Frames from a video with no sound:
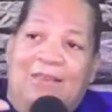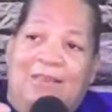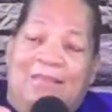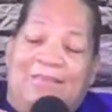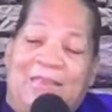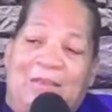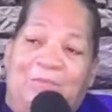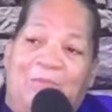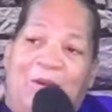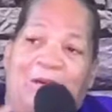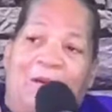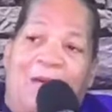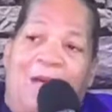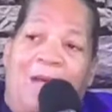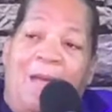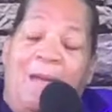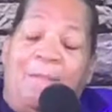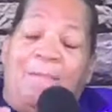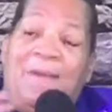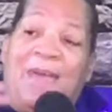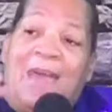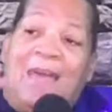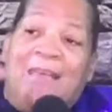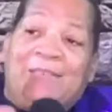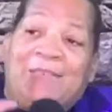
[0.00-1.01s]
and say, well,
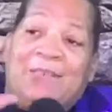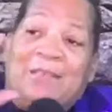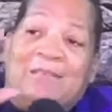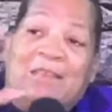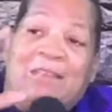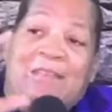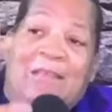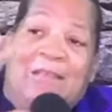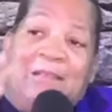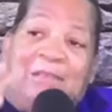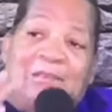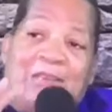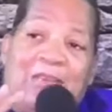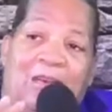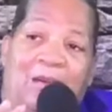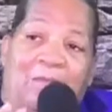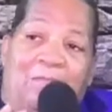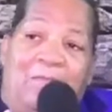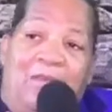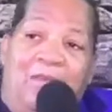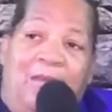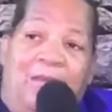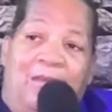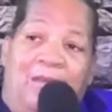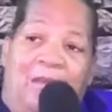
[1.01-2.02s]
pastor needs to tell
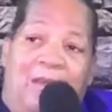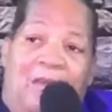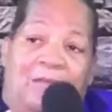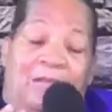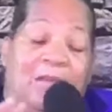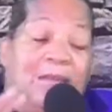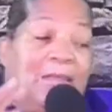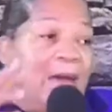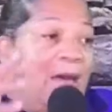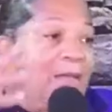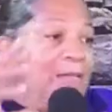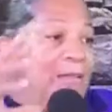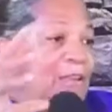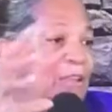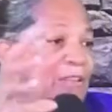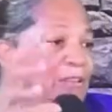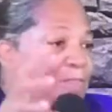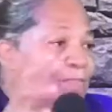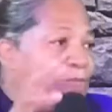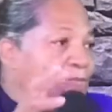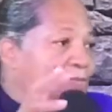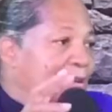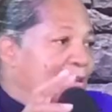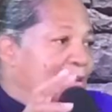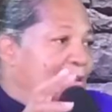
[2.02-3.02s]
me that I need to
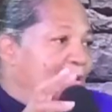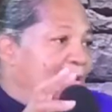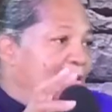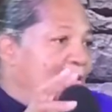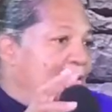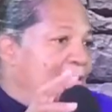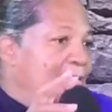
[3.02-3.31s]
pray.